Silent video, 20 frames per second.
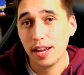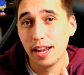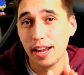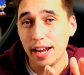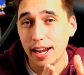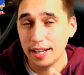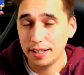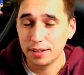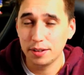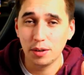
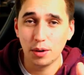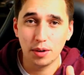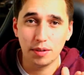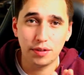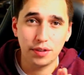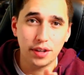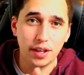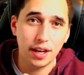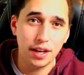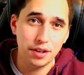Hit the
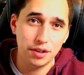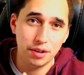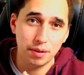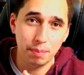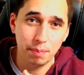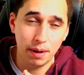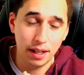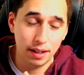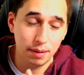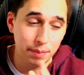notification
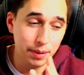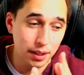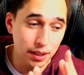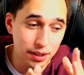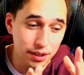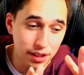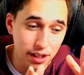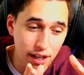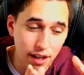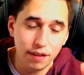bell,
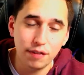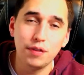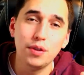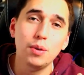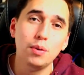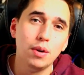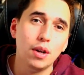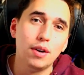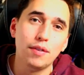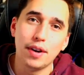because if
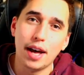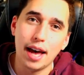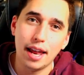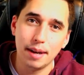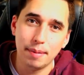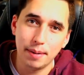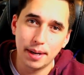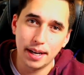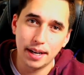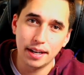you love
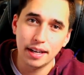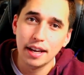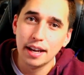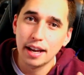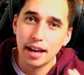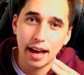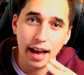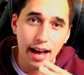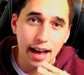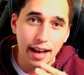anime
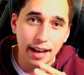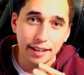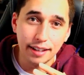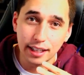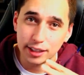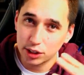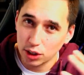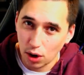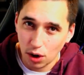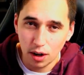and
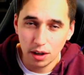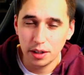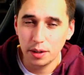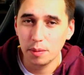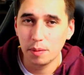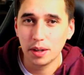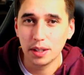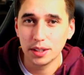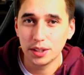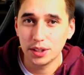that's all you
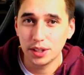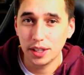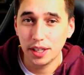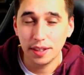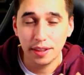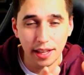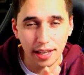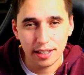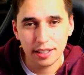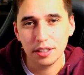want to see,
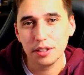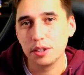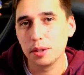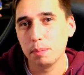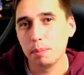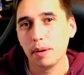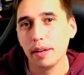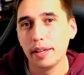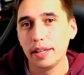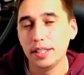that is the
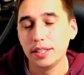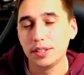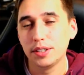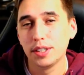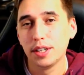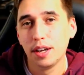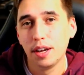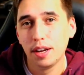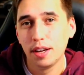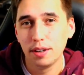place
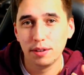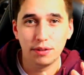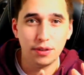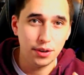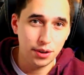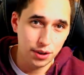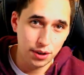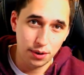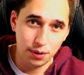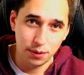for
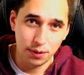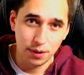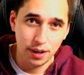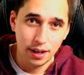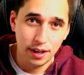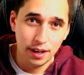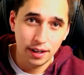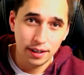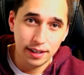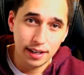you.
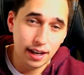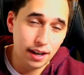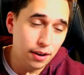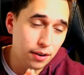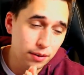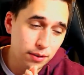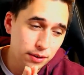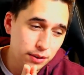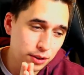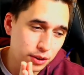
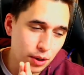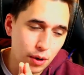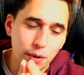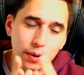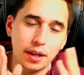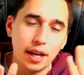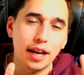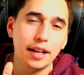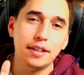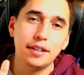Now, don't
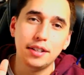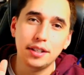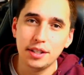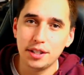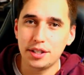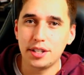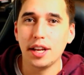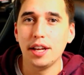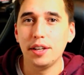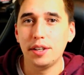get the
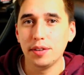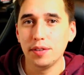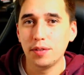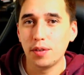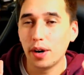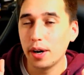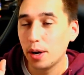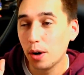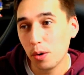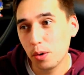incentive
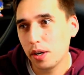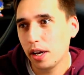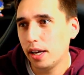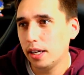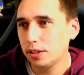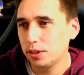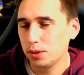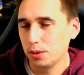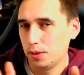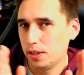right, okay,
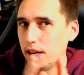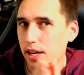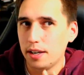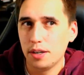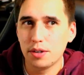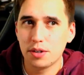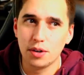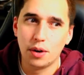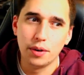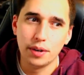so then
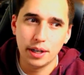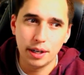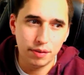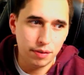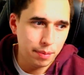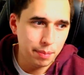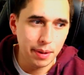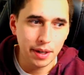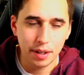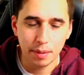there's no need
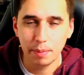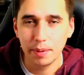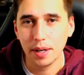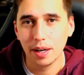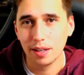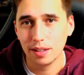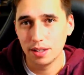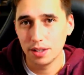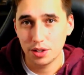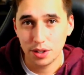for me to be
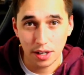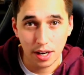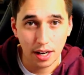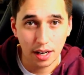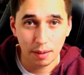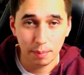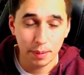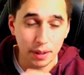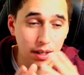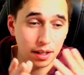on this
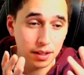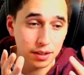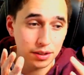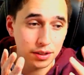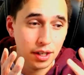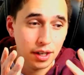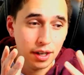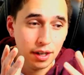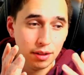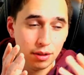channel,
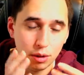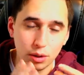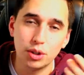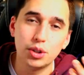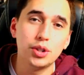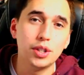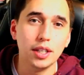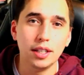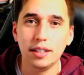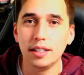because there's
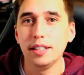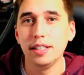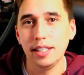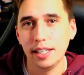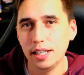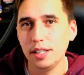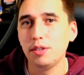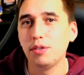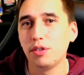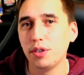still a
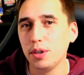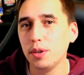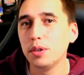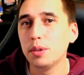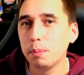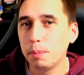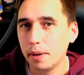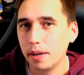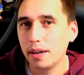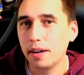need for you to
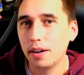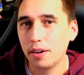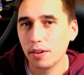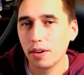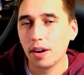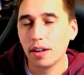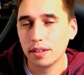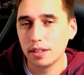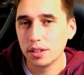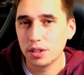be here
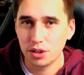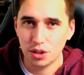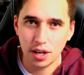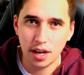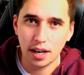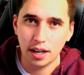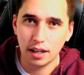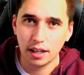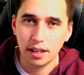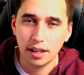on this
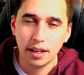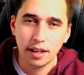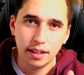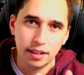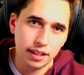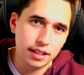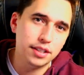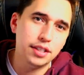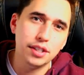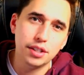channel.
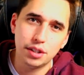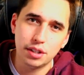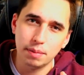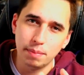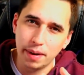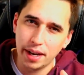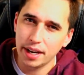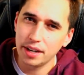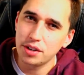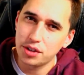This is the
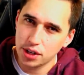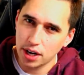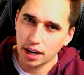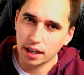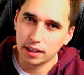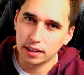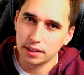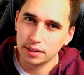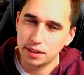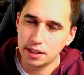main
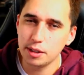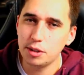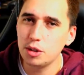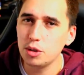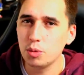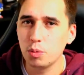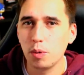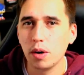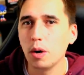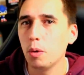channel. This
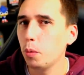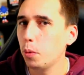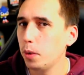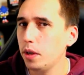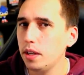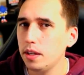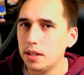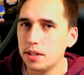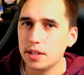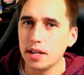is where
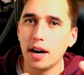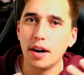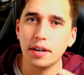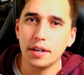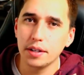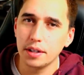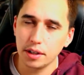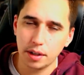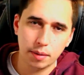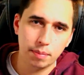we
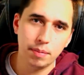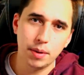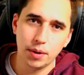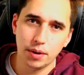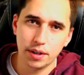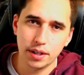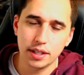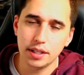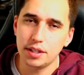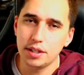started the
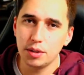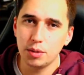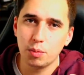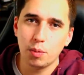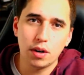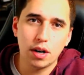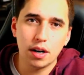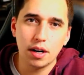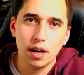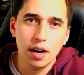community. This is
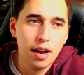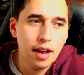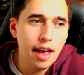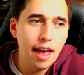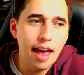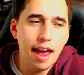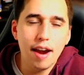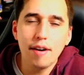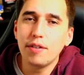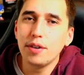where
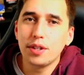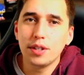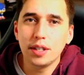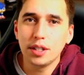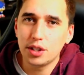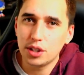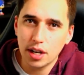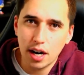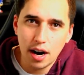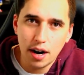everything
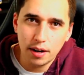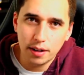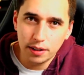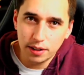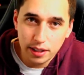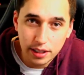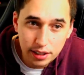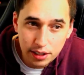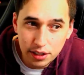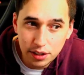started.
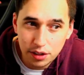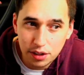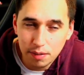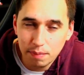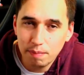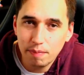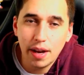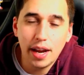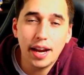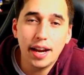This is the
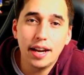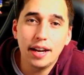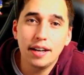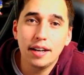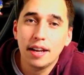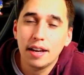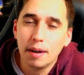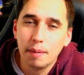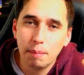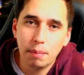
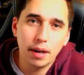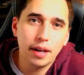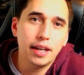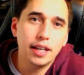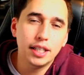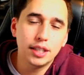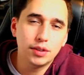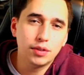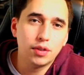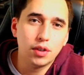main
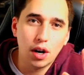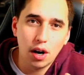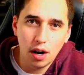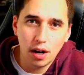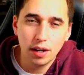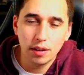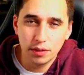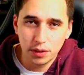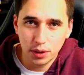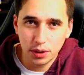place for
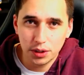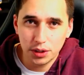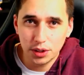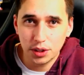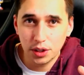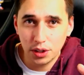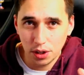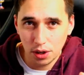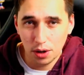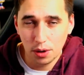all of us to
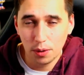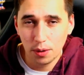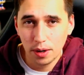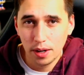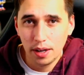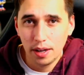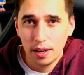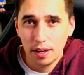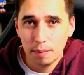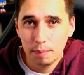go,
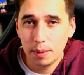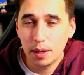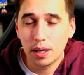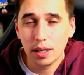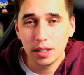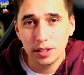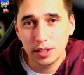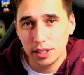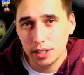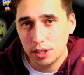
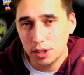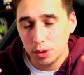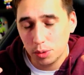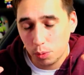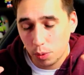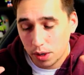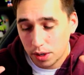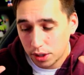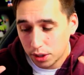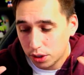because this is
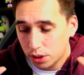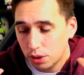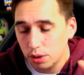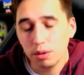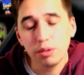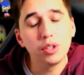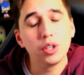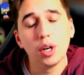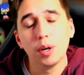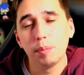where the
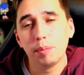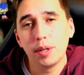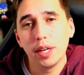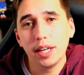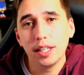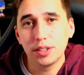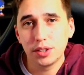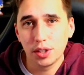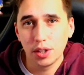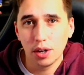huge
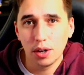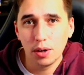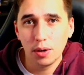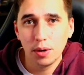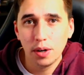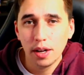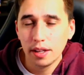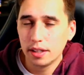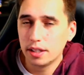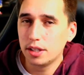updates
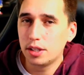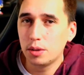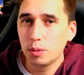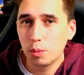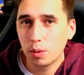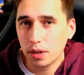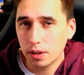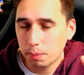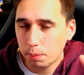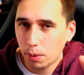go. This is
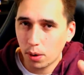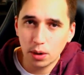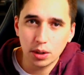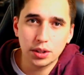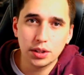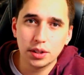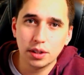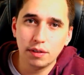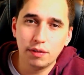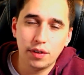where the
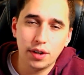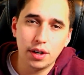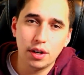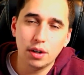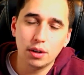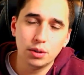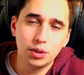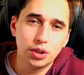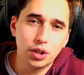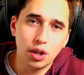personal
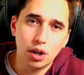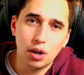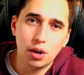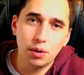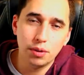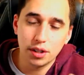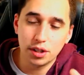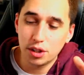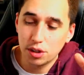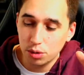videos go.
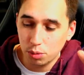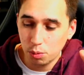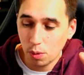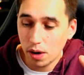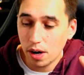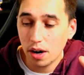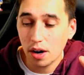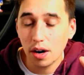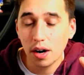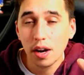This is
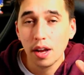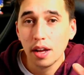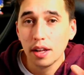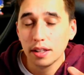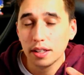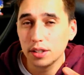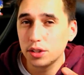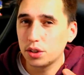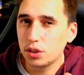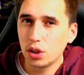where
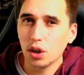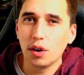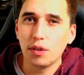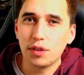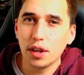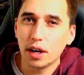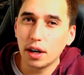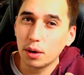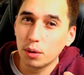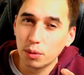the stuff
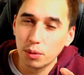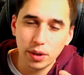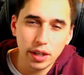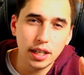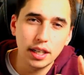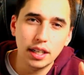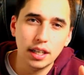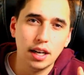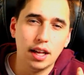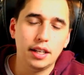that I
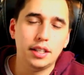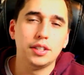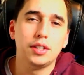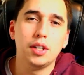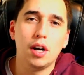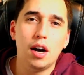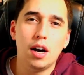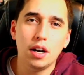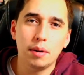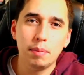really like to
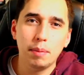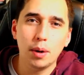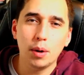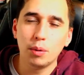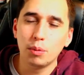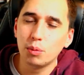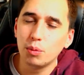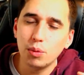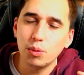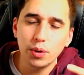talk about
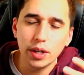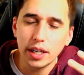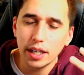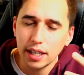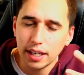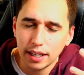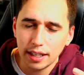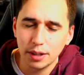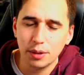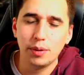and
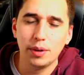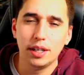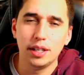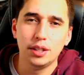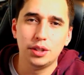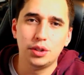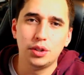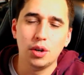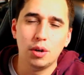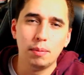really, really
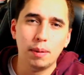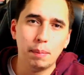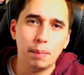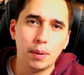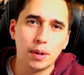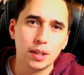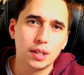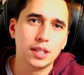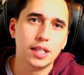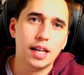show my
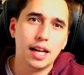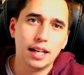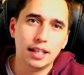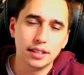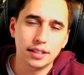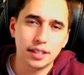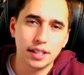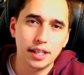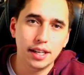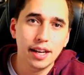
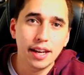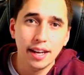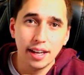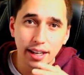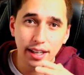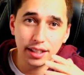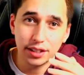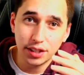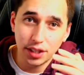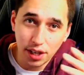personality
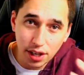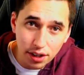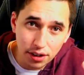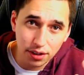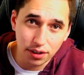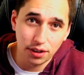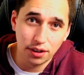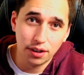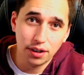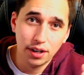is
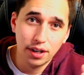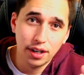here.